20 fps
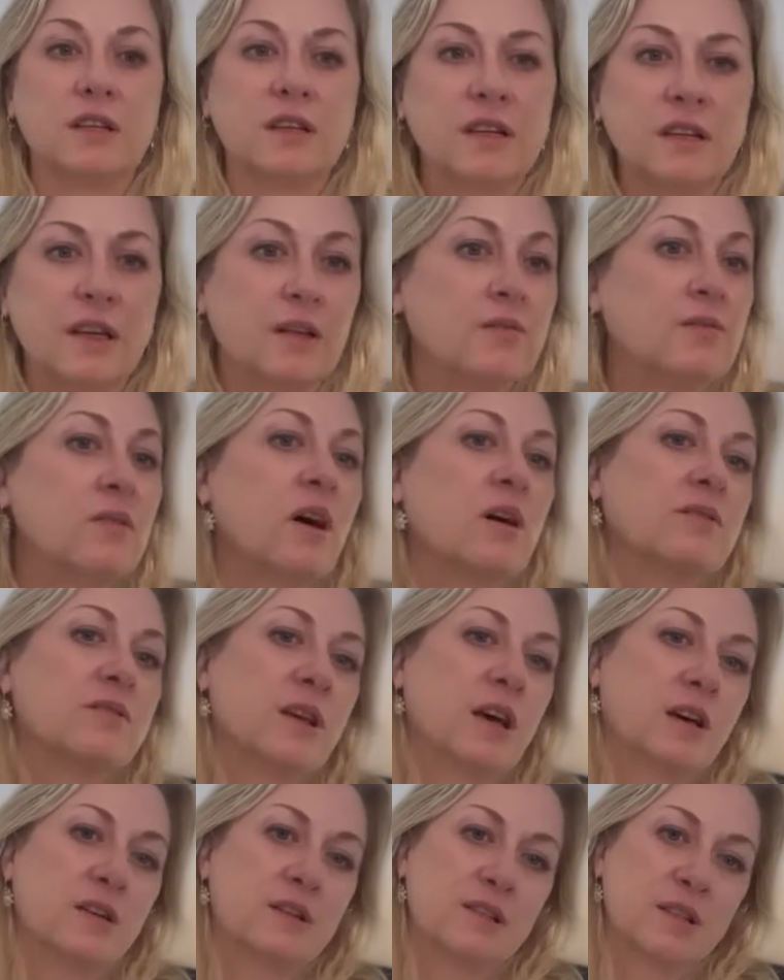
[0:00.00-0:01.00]
And they loved
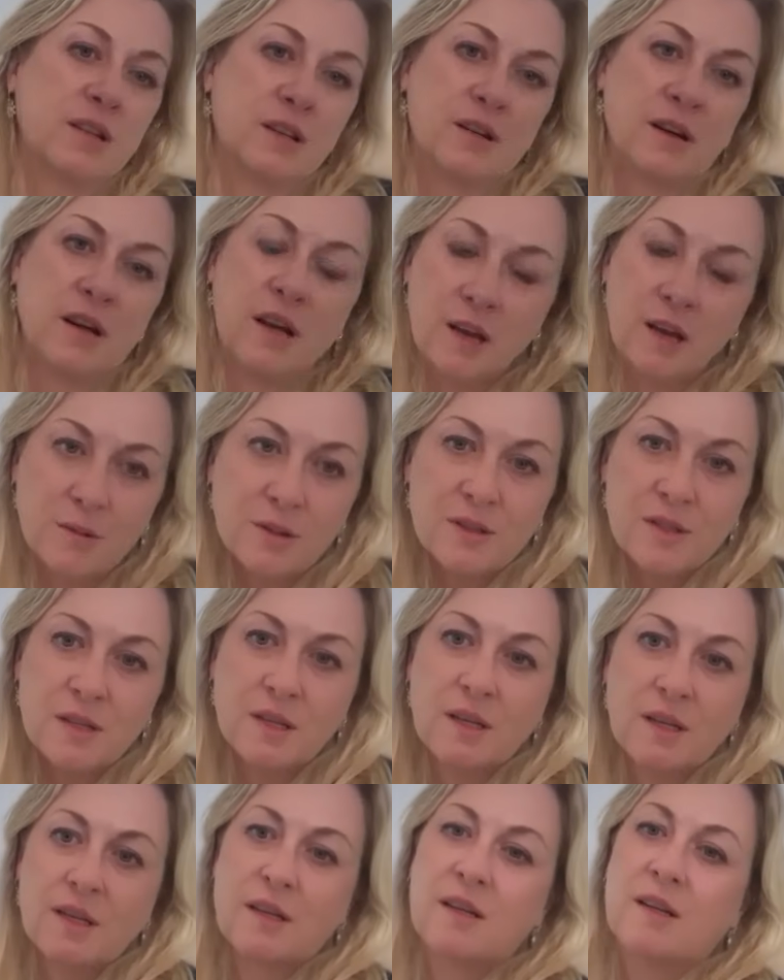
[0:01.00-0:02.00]
Alexander
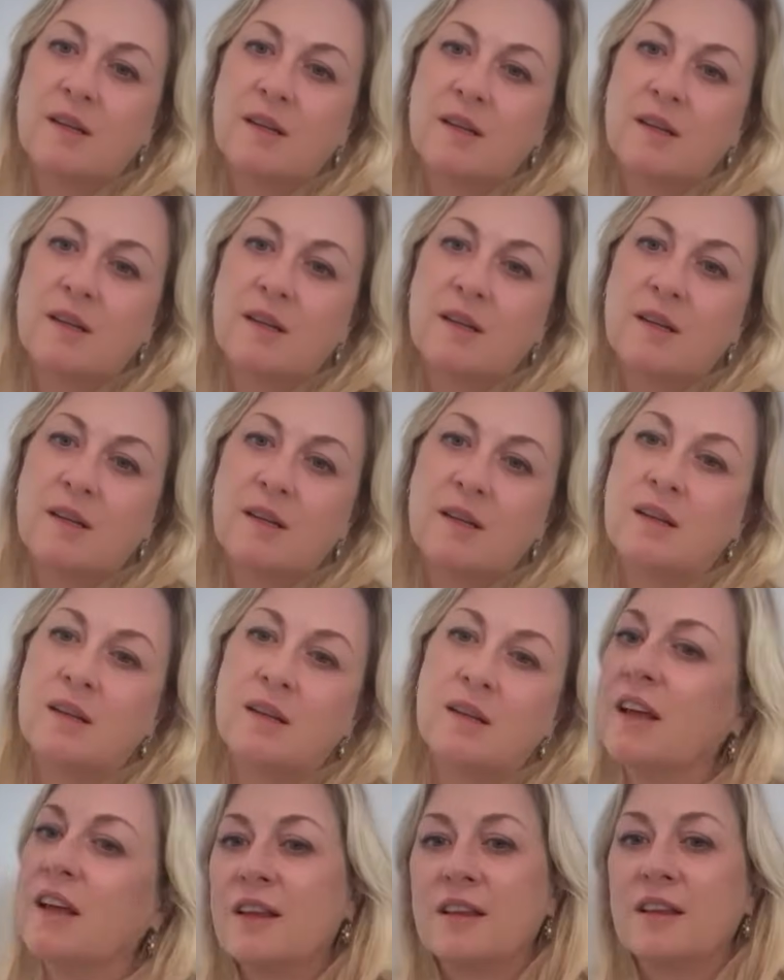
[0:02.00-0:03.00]
Hamilton, and like
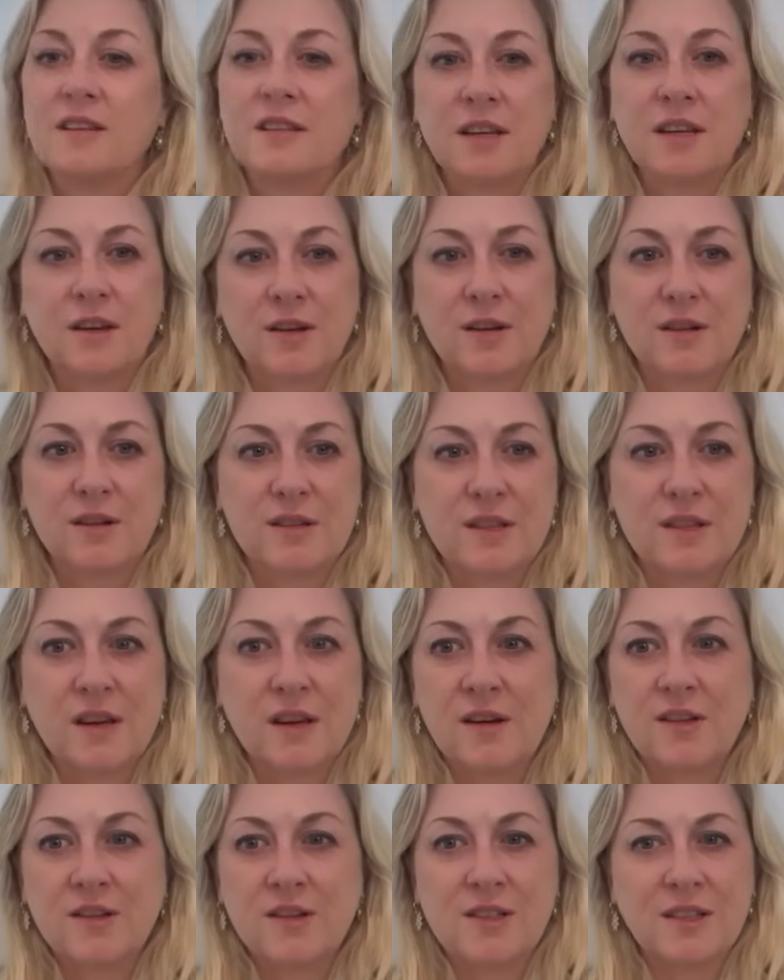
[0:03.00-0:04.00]
they sing all the
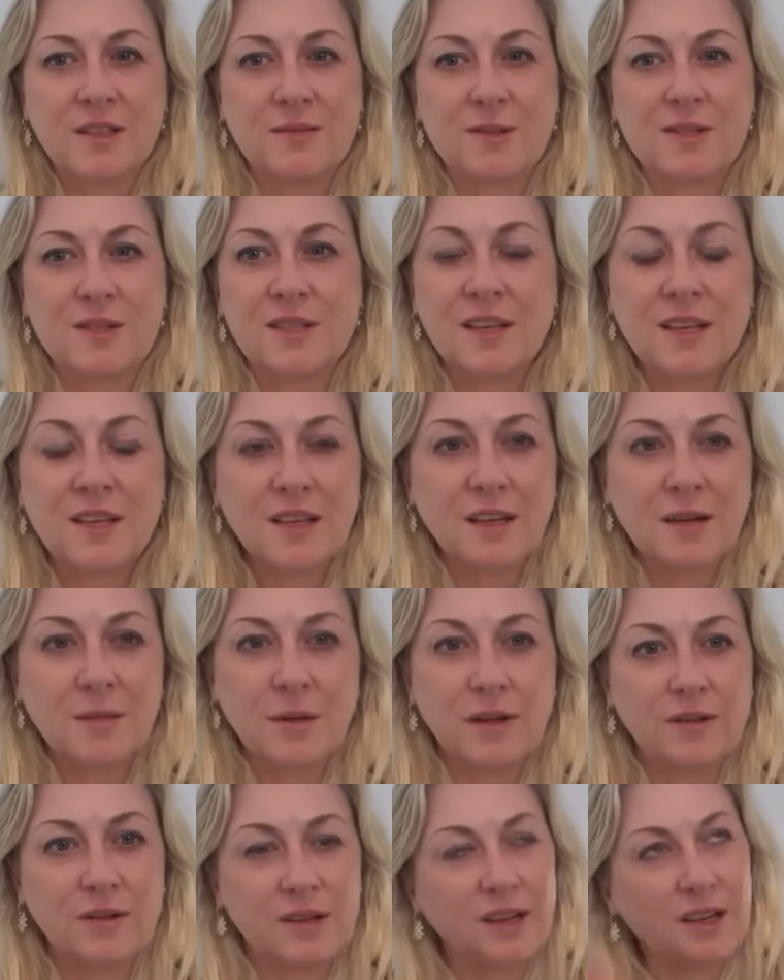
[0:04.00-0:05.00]
songs. And I was thinking about
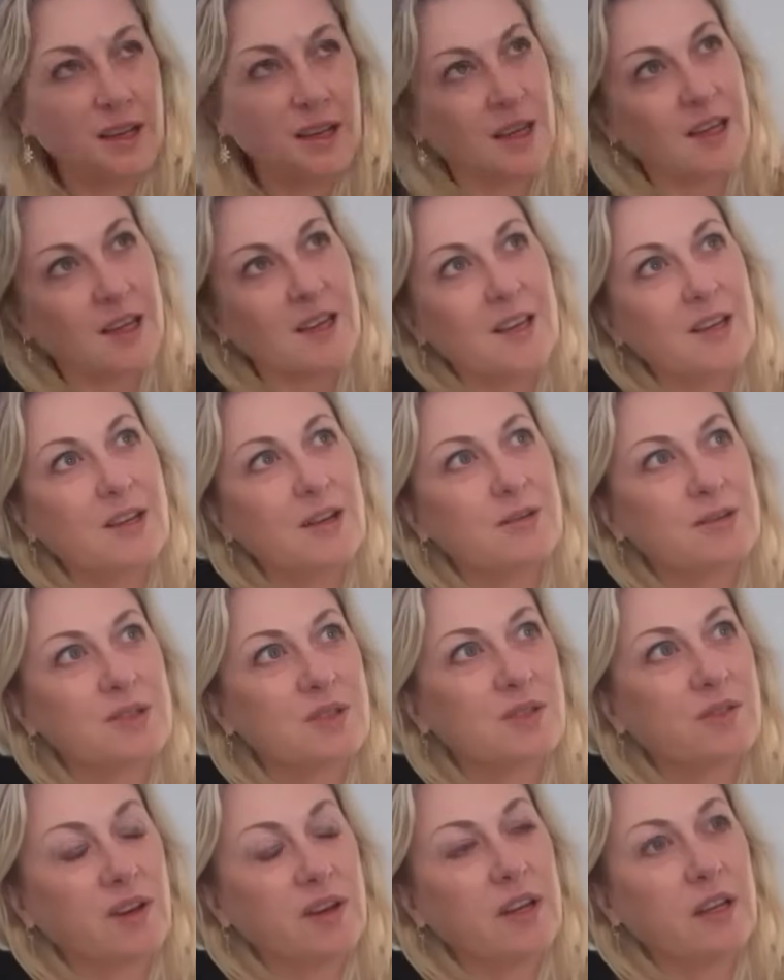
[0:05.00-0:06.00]
it, like, it's
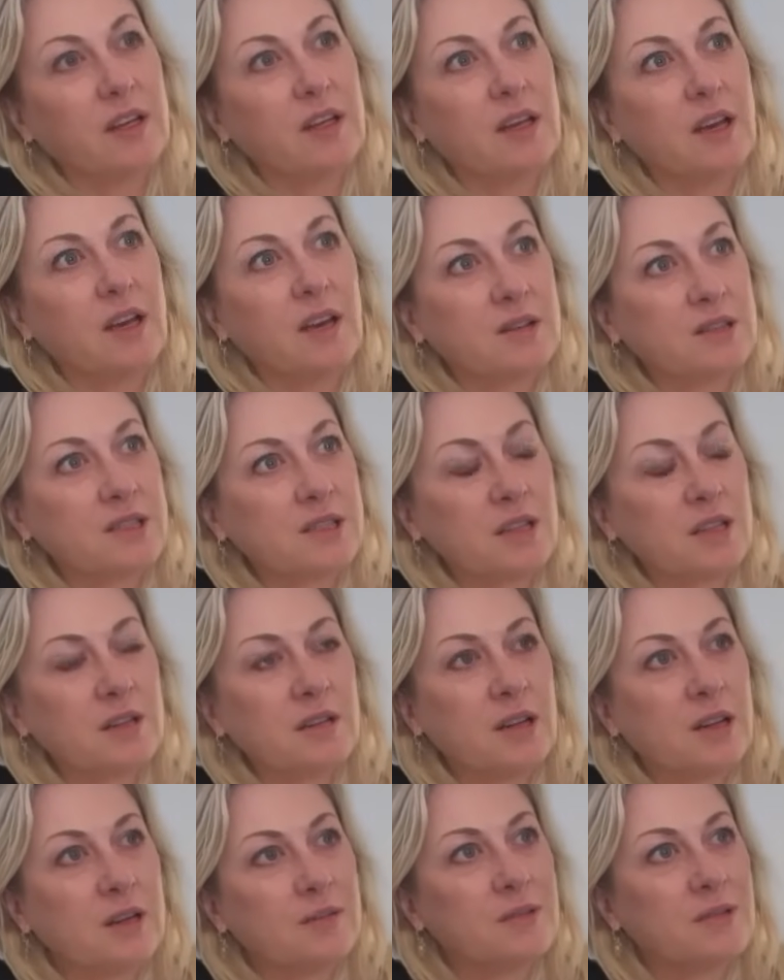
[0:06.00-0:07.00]
funny. Alexander
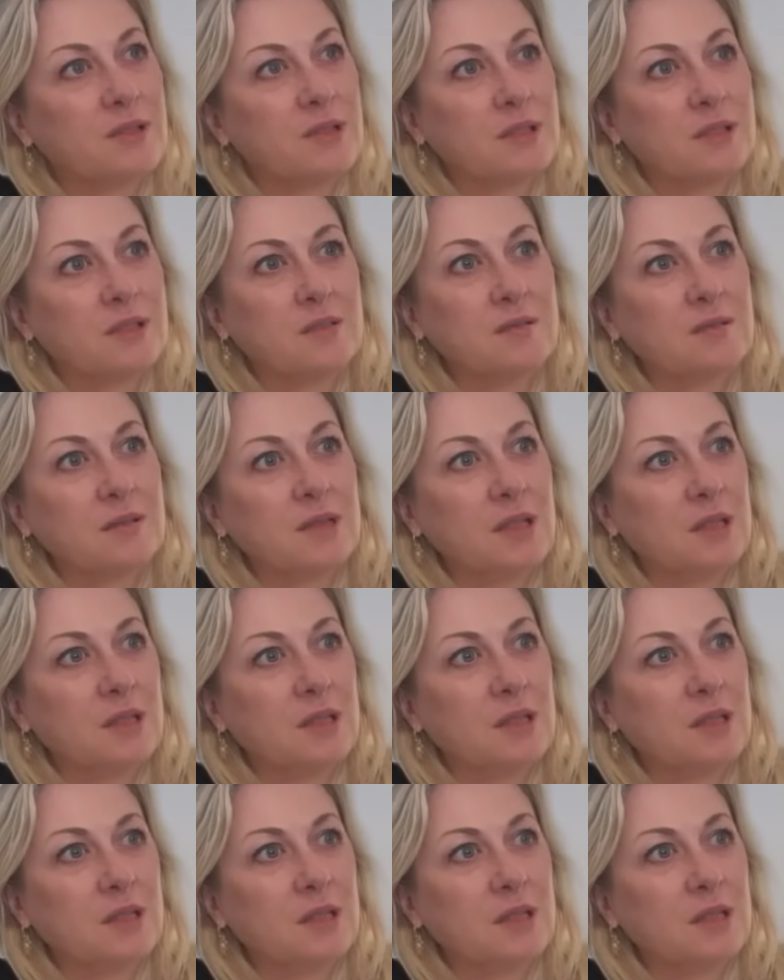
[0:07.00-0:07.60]
Hamilton,